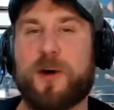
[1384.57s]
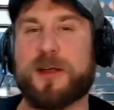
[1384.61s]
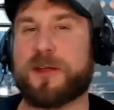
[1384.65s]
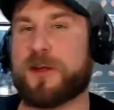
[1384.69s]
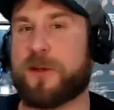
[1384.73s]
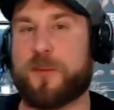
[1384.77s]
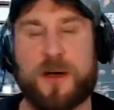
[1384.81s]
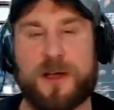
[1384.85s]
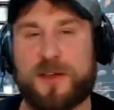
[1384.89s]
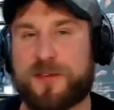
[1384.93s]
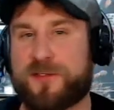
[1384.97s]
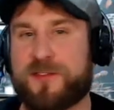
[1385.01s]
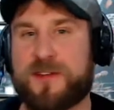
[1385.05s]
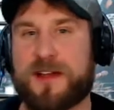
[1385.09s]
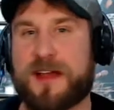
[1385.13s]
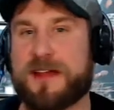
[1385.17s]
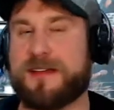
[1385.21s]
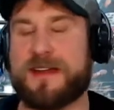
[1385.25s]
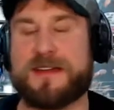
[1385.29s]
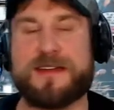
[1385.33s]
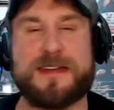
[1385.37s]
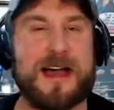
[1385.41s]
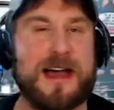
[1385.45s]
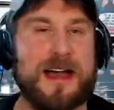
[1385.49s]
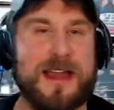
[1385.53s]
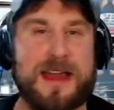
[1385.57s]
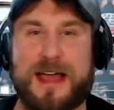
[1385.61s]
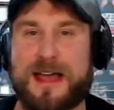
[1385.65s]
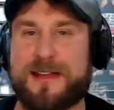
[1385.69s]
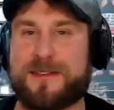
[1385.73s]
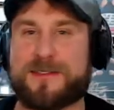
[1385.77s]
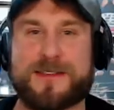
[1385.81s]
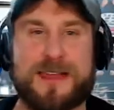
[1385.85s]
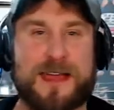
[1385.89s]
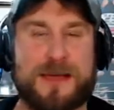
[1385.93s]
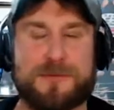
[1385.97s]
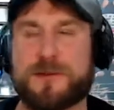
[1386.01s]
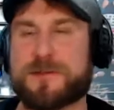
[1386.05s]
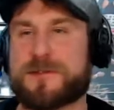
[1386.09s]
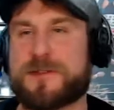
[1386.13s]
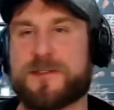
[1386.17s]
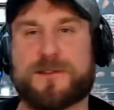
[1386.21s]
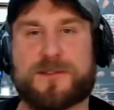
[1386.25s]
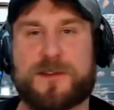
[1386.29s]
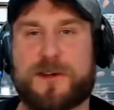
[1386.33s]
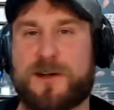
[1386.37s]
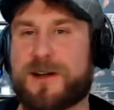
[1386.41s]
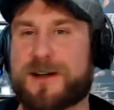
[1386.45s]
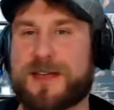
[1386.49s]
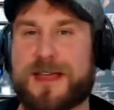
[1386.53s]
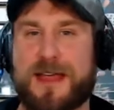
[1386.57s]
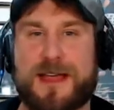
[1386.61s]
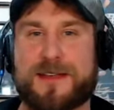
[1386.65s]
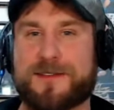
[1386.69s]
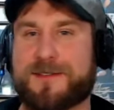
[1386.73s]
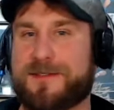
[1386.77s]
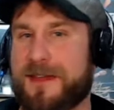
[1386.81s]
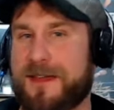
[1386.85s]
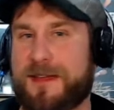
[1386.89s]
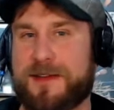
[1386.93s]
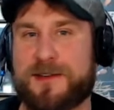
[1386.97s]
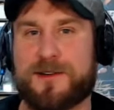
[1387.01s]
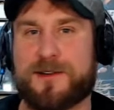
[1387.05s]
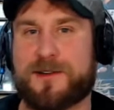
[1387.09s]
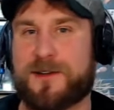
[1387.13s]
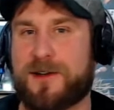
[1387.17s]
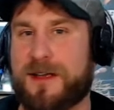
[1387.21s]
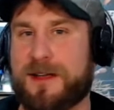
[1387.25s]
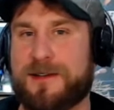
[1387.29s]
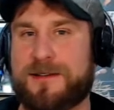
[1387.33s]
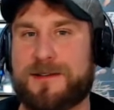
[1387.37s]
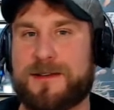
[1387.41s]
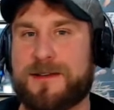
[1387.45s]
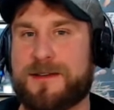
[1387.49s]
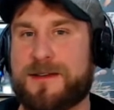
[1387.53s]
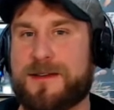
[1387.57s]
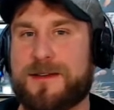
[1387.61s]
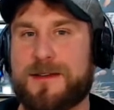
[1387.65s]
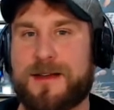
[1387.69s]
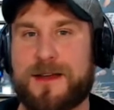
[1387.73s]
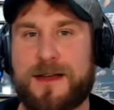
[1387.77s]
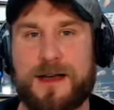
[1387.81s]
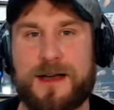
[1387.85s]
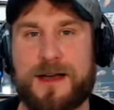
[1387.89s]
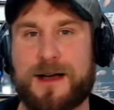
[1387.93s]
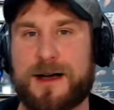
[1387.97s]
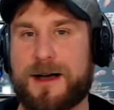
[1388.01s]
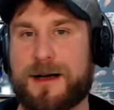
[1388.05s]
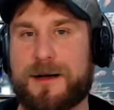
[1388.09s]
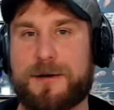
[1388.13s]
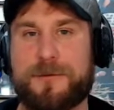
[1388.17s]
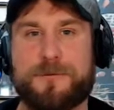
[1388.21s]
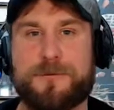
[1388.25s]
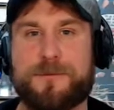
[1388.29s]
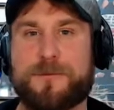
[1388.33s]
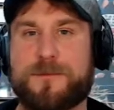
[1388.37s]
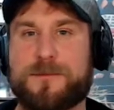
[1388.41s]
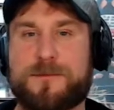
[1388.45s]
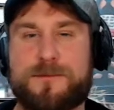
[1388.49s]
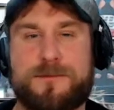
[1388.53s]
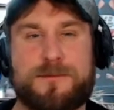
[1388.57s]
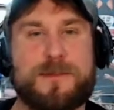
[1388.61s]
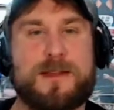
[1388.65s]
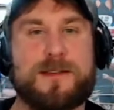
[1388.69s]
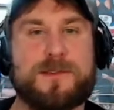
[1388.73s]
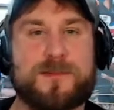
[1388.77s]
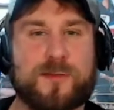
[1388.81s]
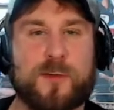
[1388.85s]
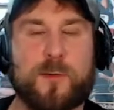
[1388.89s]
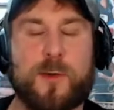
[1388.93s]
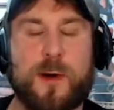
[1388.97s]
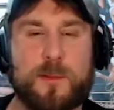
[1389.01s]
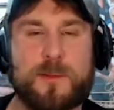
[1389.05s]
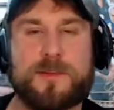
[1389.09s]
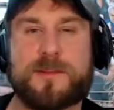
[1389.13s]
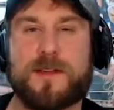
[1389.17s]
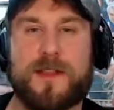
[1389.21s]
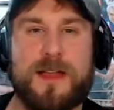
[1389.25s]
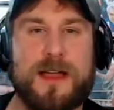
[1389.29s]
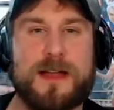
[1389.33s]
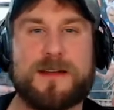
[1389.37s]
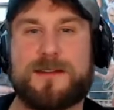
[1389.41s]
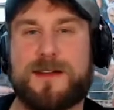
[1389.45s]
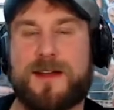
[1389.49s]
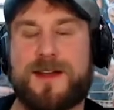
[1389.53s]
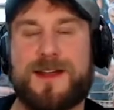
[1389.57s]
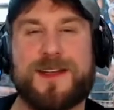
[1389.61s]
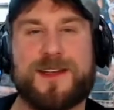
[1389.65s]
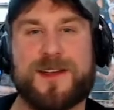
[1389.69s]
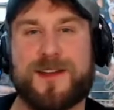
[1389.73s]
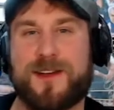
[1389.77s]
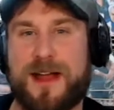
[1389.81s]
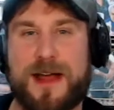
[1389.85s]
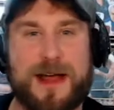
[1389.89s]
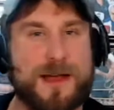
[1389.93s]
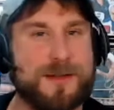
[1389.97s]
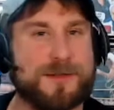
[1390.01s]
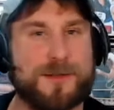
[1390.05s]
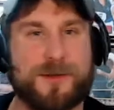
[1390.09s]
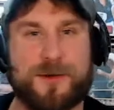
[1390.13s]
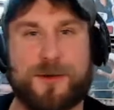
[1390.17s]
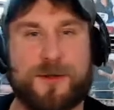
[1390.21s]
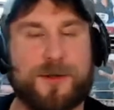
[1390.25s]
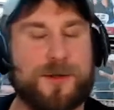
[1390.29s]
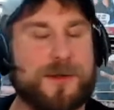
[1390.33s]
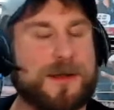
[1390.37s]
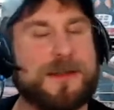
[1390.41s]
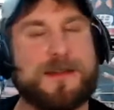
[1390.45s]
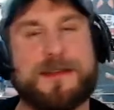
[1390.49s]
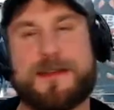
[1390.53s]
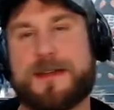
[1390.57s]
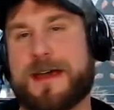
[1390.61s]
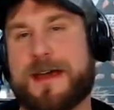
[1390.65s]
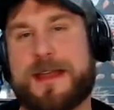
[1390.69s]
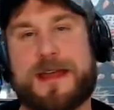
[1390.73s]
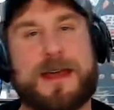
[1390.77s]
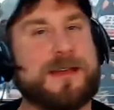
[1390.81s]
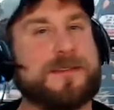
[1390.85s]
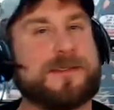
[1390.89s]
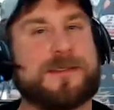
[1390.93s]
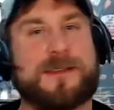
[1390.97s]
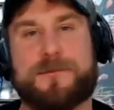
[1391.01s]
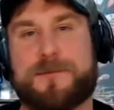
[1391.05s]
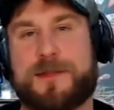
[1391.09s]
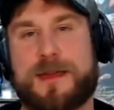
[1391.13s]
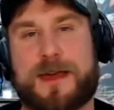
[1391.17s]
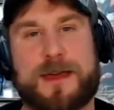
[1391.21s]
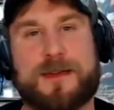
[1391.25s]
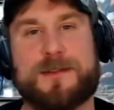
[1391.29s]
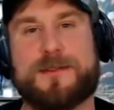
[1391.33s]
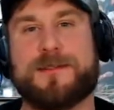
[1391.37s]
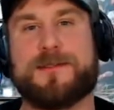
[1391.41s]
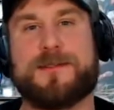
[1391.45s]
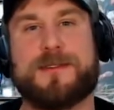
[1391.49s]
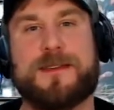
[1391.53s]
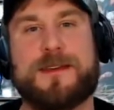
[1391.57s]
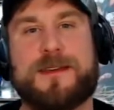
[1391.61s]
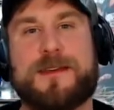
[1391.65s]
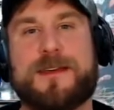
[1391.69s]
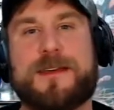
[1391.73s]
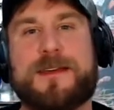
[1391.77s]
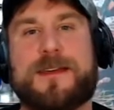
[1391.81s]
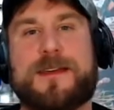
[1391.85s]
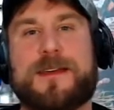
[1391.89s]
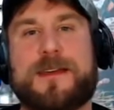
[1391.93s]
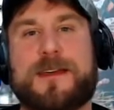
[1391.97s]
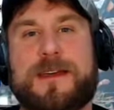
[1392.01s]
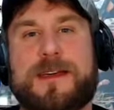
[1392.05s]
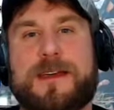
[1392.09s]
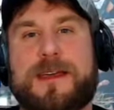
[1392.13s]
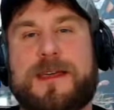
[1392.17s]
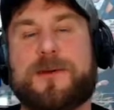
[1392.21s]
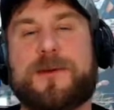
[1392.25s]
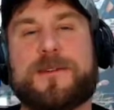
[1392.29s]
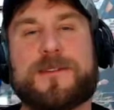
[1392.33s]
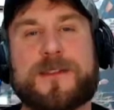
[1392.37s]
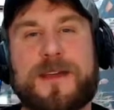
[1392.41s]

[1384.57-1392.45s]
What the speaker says: question I did not ask him at the StarCast eat and greet. So what was it like tearing your asshole? I did not ask him that. He was